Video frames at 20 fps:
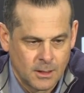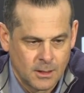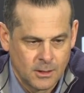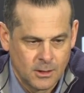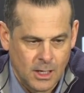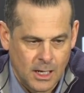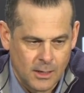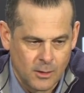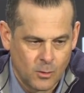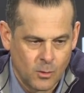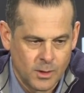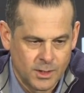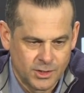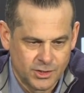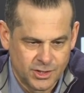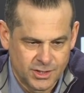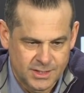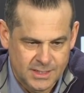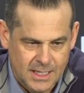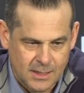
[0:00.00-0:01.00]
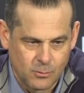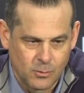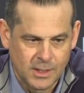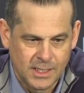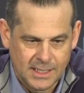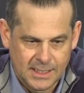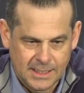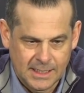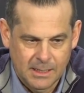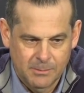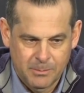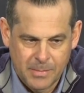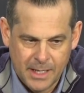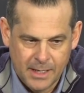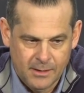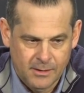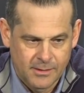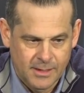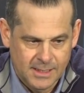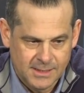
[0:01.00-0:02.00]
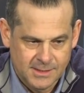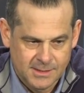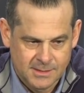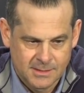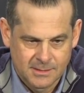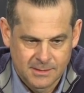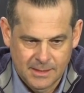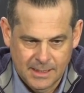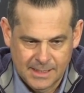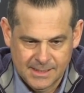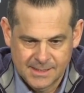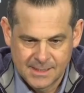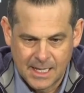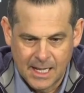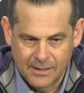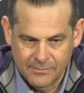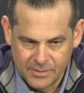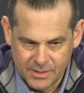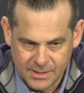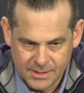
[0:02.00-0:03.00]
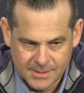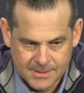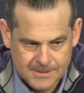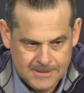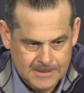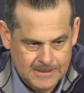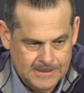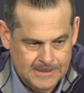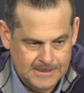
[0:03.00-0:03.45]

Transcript: I don't want to just say we need to get better. That's obvious.